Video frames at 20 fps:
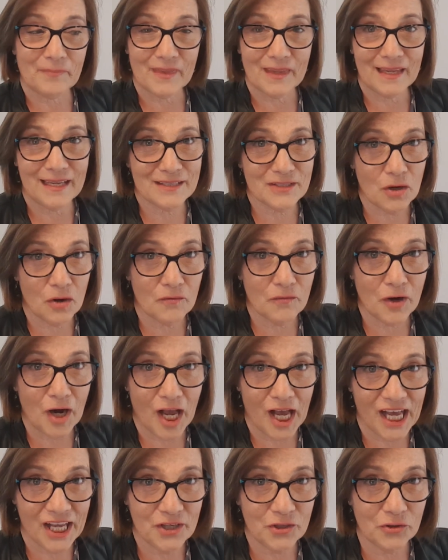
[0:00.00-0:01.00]
it's over
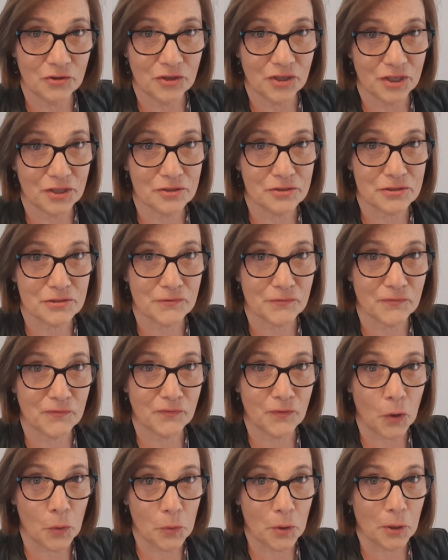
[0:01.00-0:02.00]
100 years of
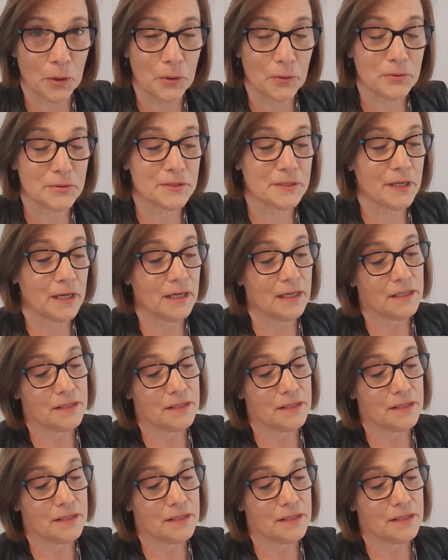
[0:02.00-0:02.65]
photos,